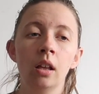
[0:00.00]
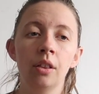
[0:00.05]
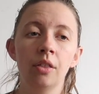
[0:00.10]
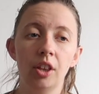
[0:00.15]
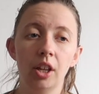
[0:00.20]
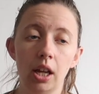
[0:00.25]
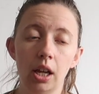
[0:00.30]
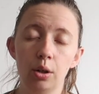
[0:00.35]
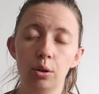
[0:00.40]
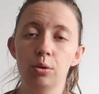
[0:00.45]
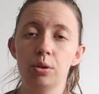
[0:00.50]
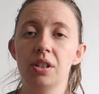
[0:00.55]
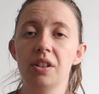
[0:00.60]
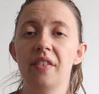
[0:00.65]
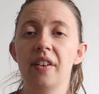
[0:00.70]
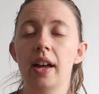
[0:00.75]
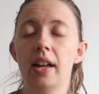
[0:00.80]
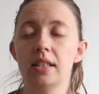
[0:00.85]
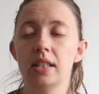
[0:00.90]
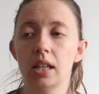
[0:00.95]
the girls
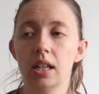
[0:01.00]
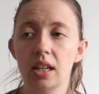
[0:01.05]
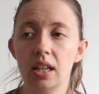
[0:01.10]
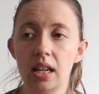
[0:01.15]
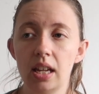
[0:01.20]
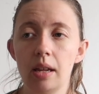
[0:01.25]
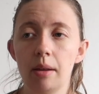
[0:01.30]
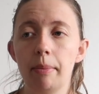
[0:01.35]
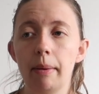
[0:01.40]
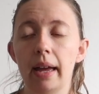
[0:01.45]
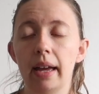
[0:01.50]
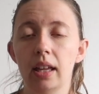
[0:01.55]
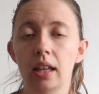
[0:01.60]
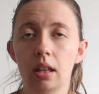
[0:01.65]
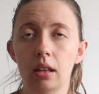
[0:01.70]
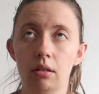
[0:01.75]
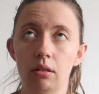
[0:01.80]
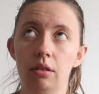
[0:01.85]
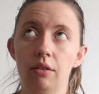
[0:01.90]
have had a crate back in,